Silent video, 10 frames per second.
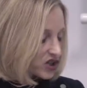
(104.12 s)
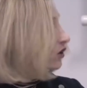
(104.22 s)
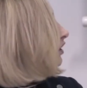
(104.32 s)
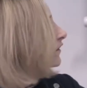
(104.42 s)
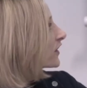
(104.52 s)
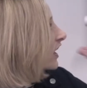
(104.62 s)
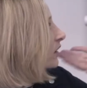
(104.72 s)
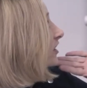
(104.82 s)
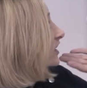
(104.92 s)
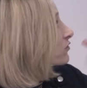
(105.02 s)
geography
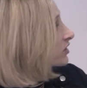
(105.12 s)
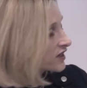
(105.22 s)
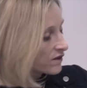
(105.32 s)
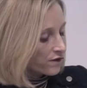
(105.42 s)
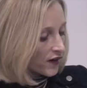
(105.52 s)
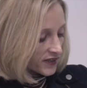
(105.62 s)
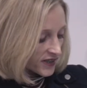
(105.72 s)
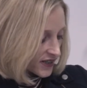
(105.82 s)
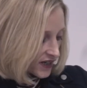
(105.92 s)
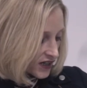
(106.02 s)
element is really front
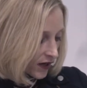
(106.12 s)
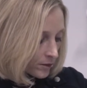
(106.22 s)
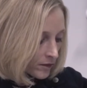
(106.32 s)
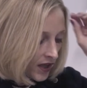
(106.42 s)
and centre.